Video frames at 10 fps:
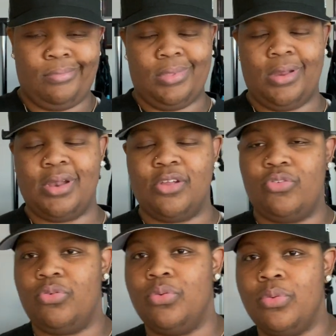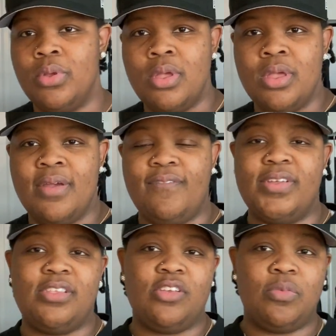they're not true
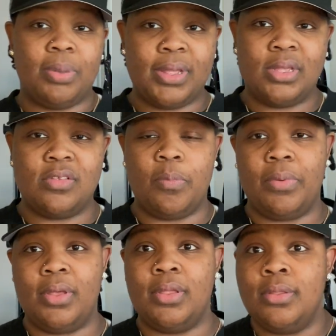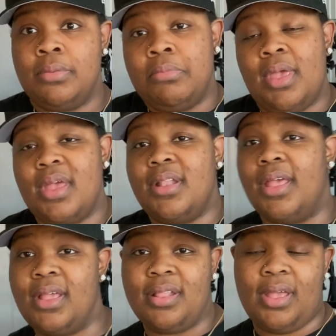vintage blanks, but
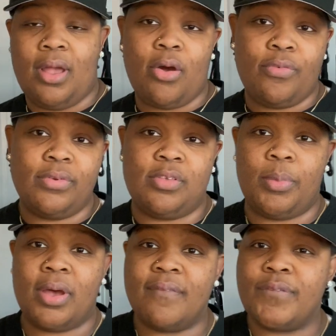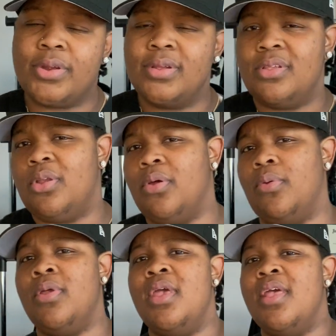hey, they offer some comfort, you
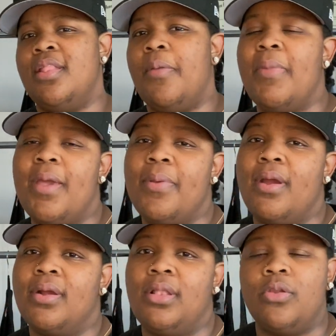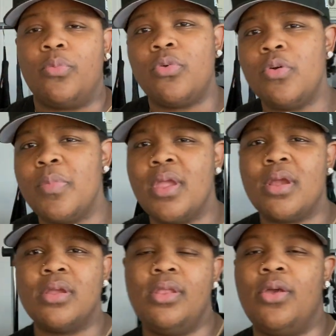know, they maybe are a little
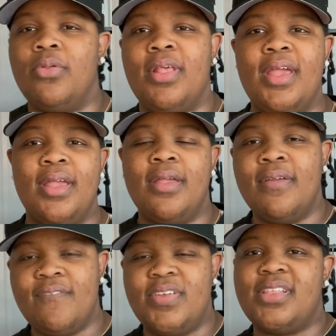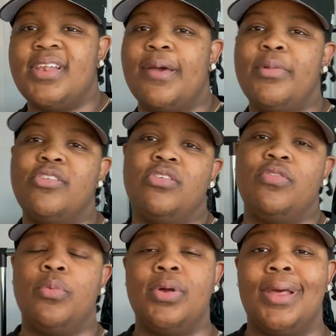roomier, you know, they fit the dimensions
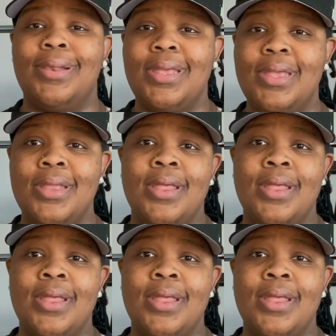for what I need,